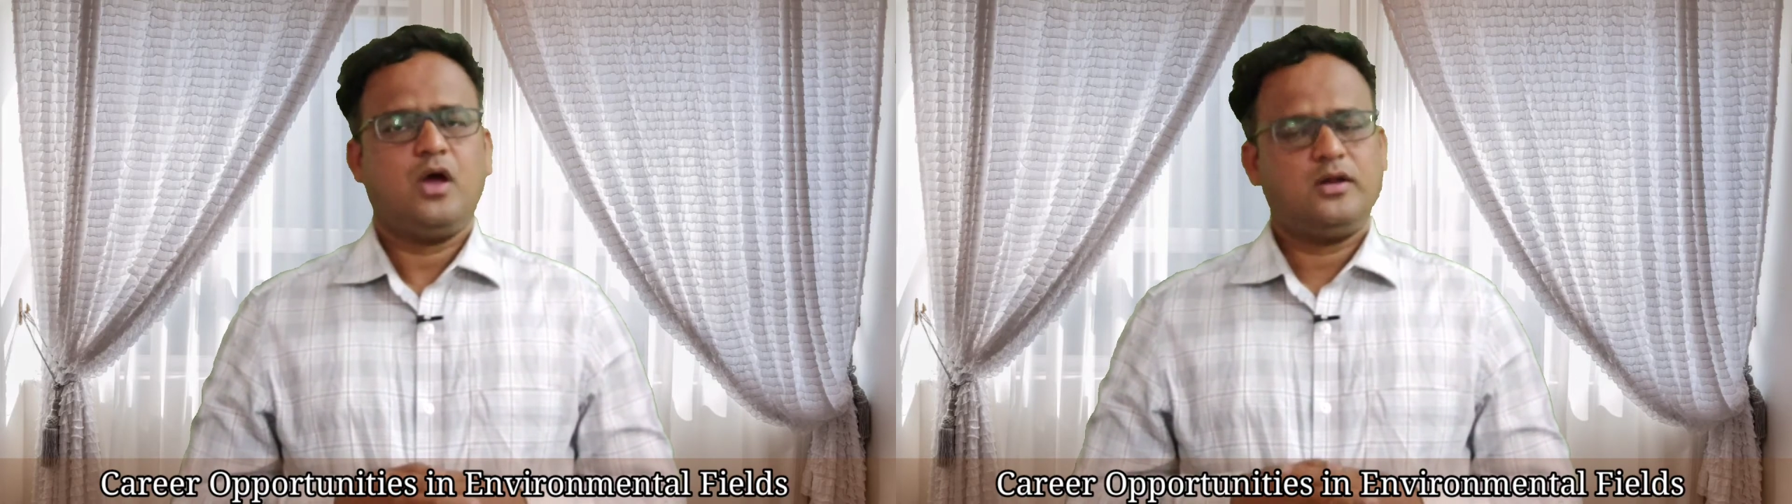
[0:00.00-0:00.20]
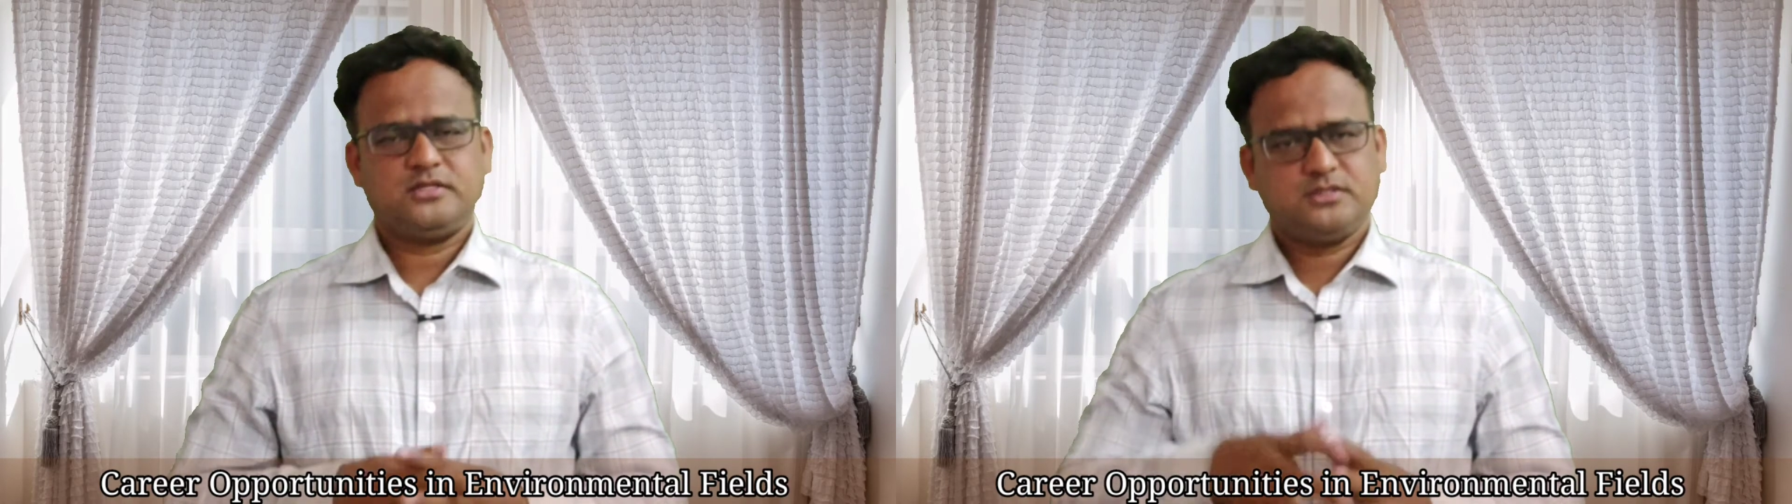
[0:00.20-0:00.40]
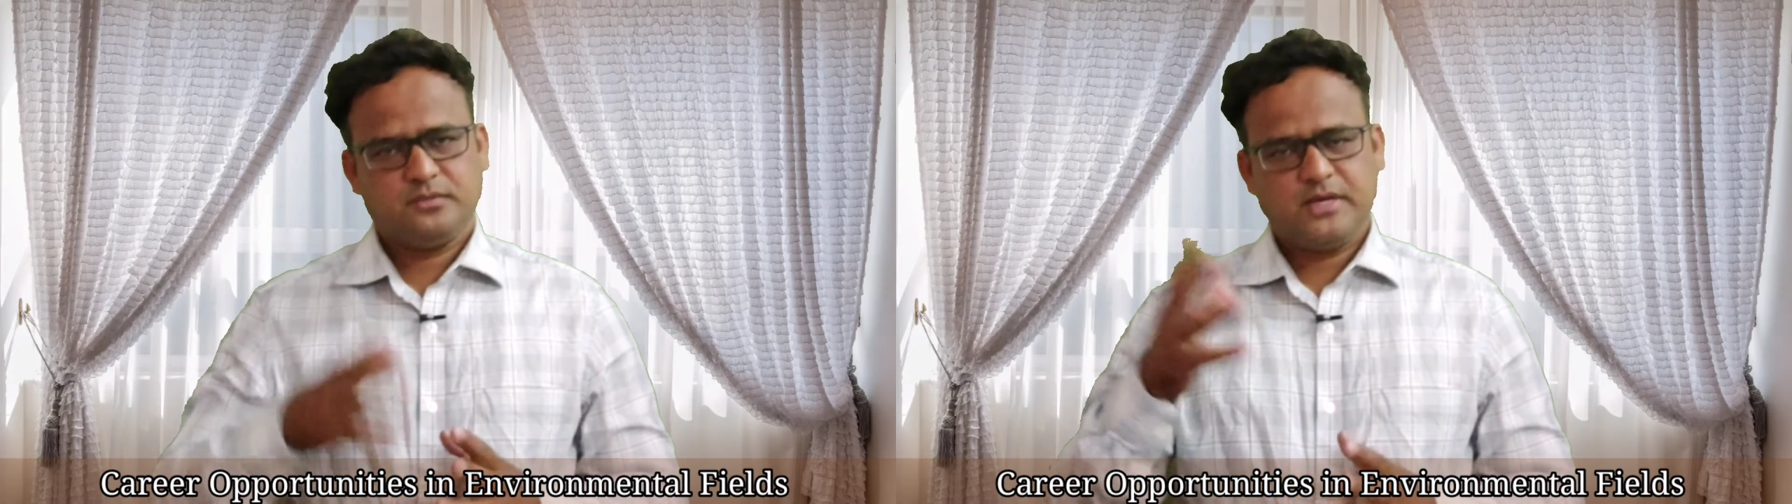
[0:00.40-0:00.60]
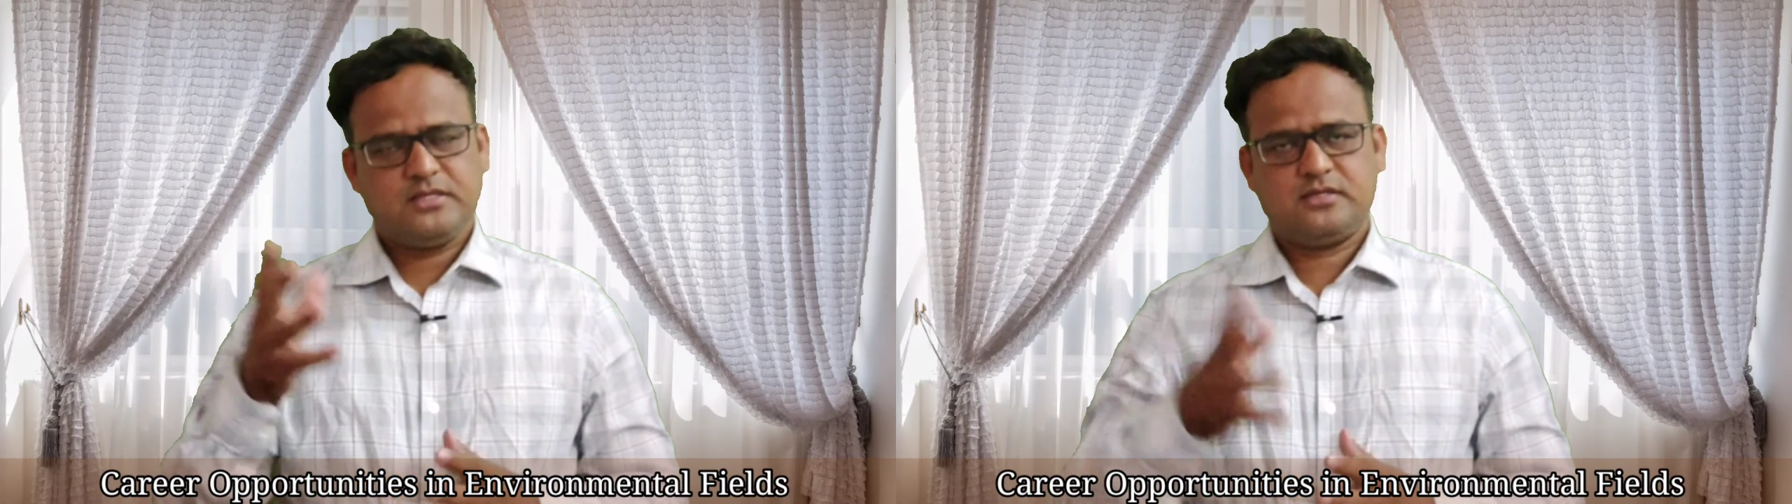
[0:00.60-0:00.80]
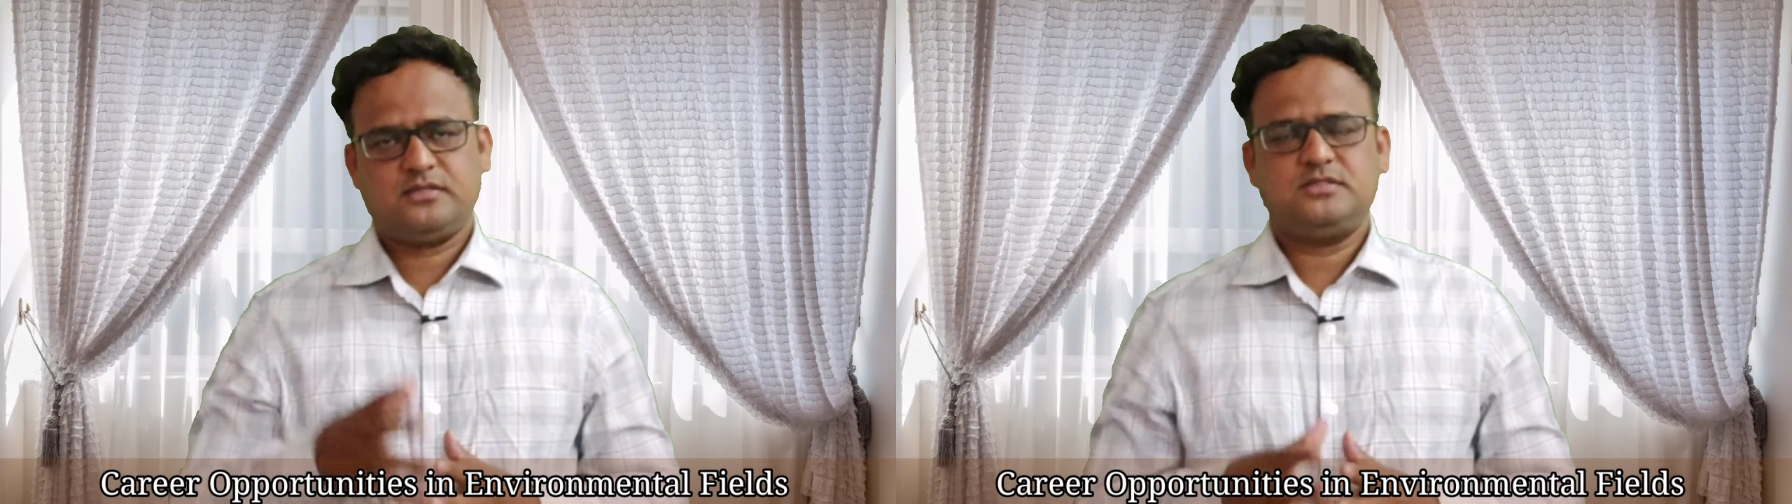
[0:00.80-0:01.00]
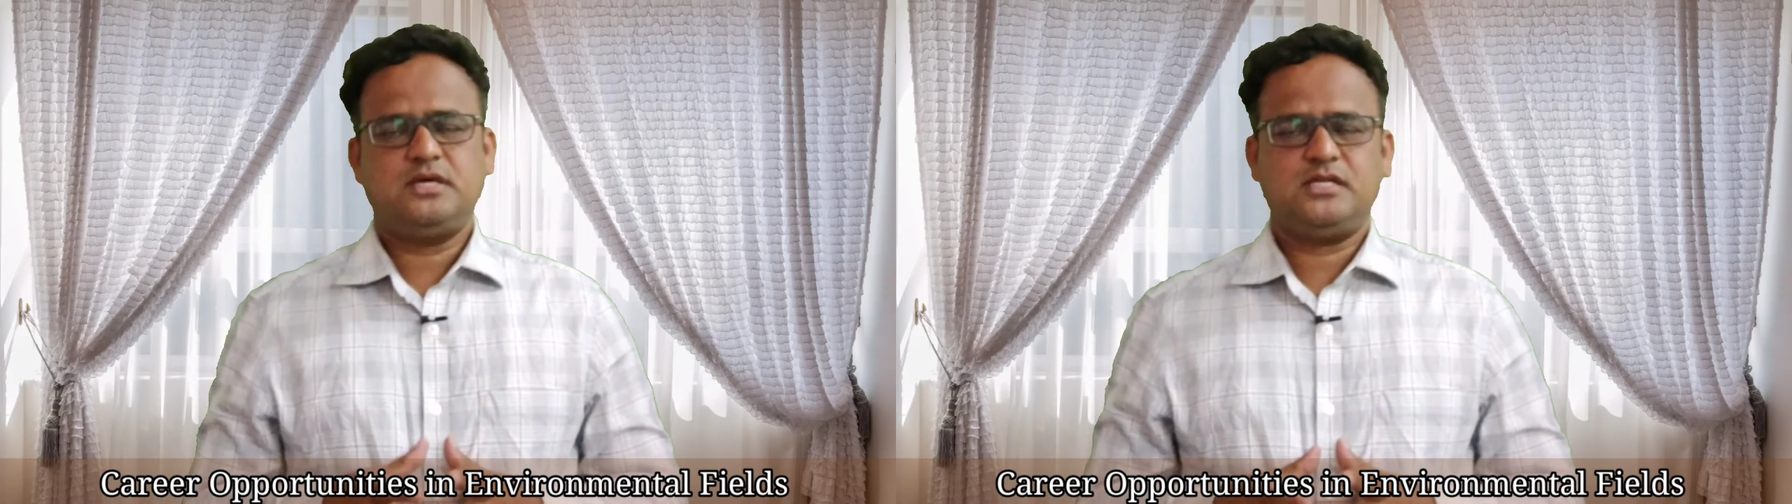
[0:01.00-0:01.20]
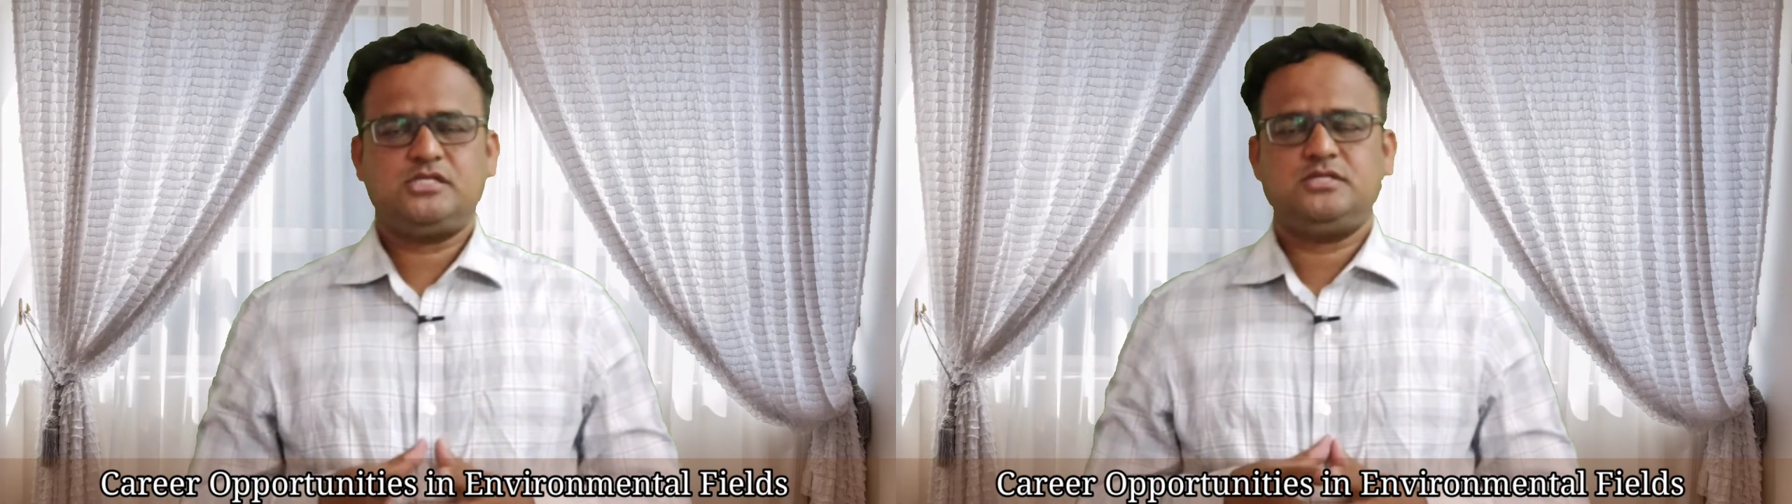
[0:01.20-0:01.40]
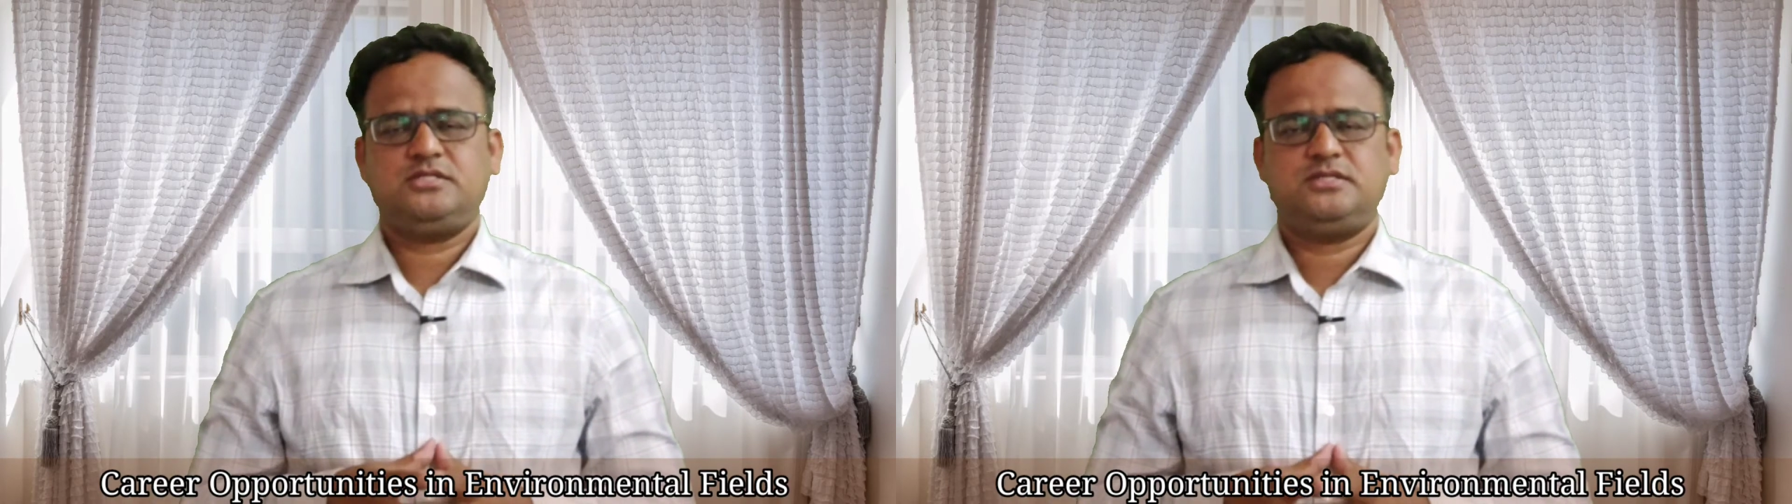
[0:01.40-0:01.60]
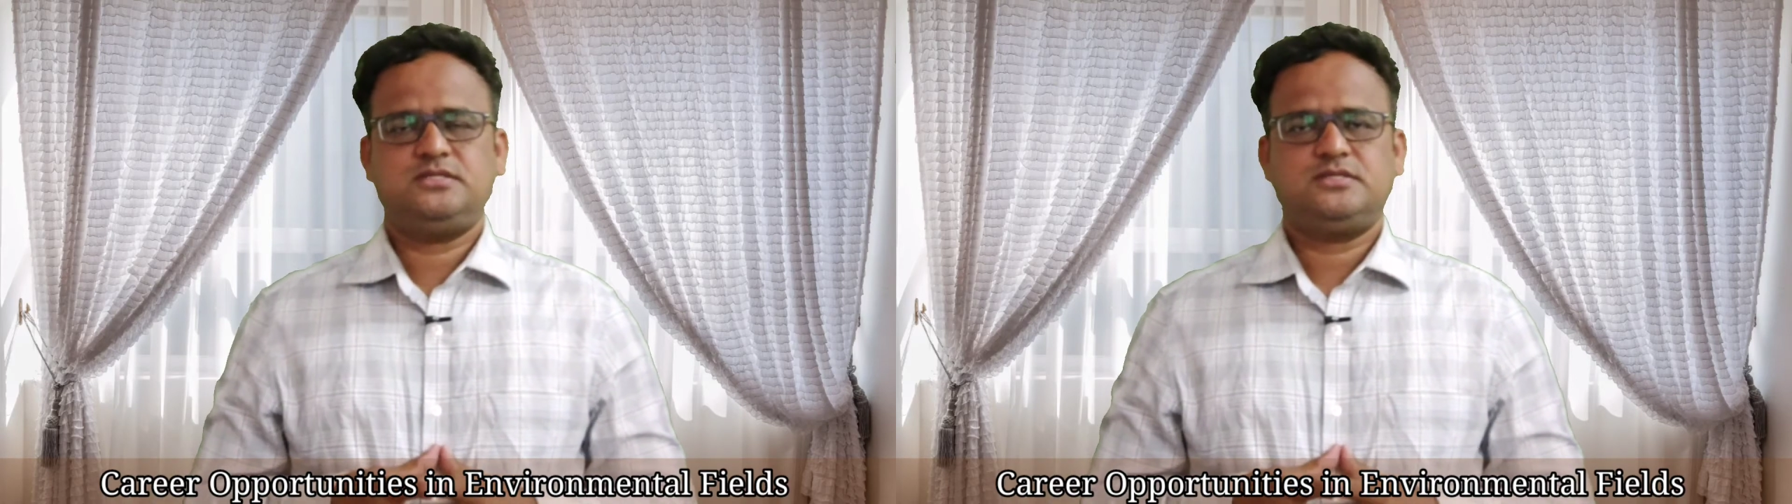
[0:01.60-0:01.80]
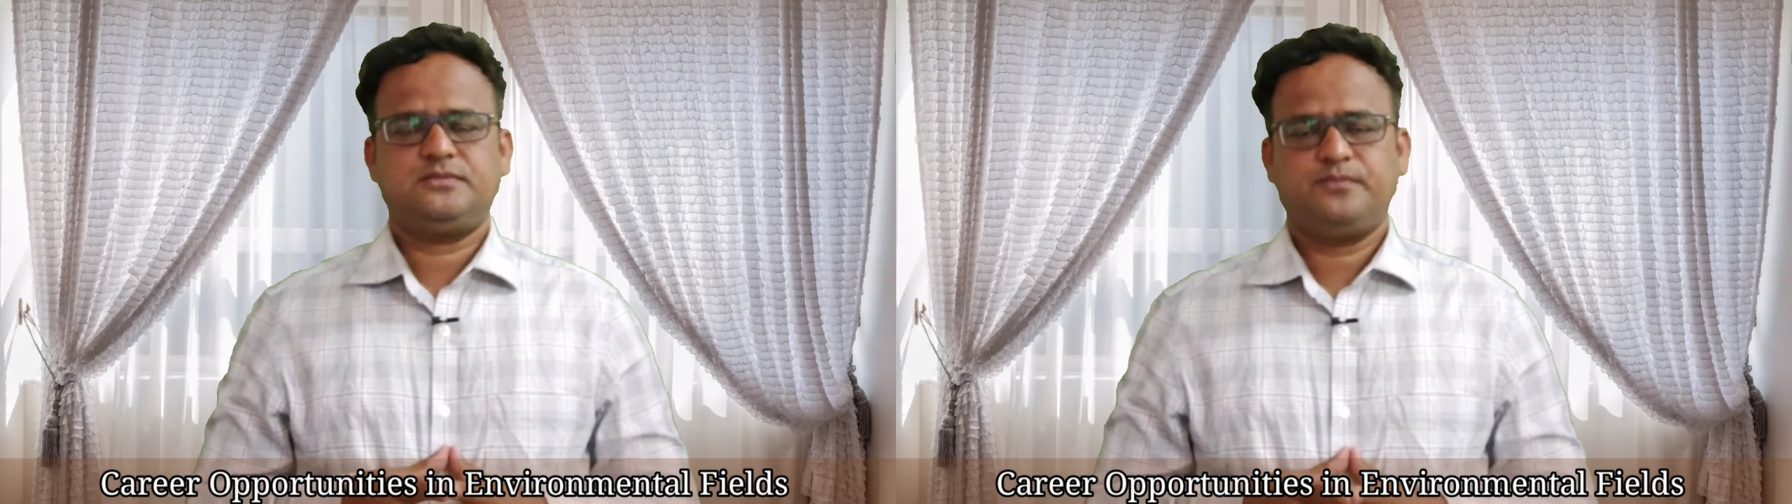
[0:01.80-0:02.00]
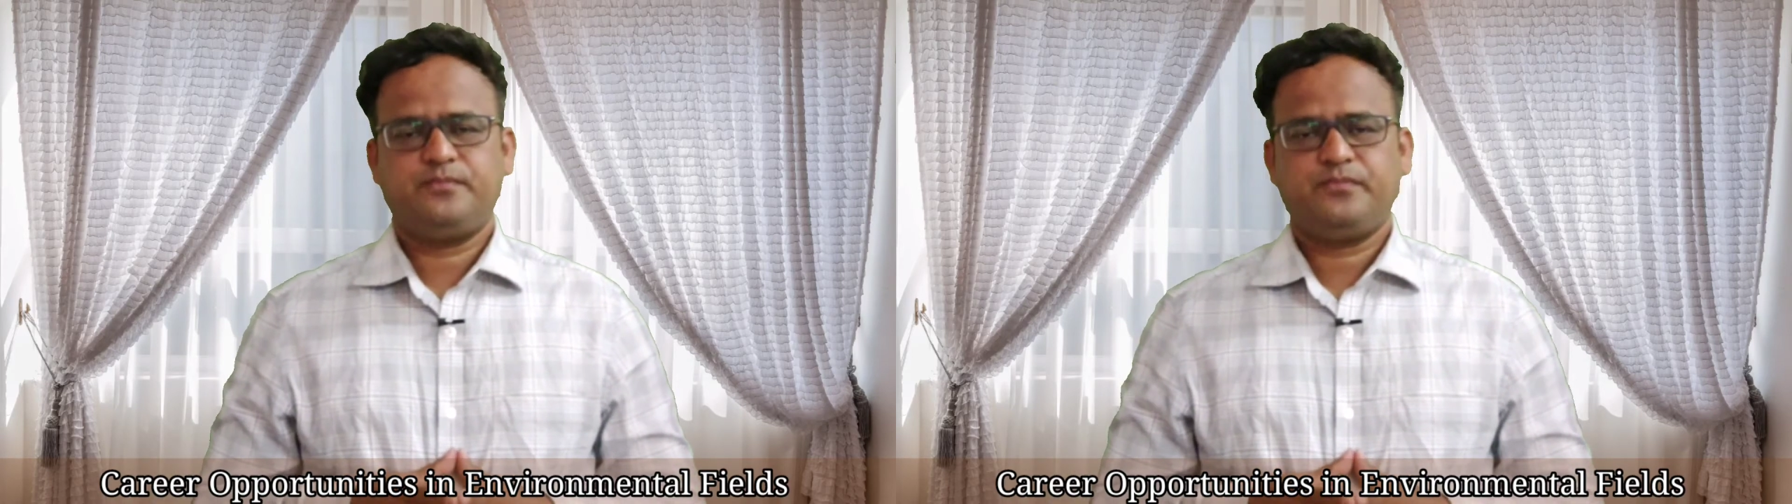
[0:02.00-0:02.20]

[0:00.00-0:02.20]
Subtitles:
or some other search engines,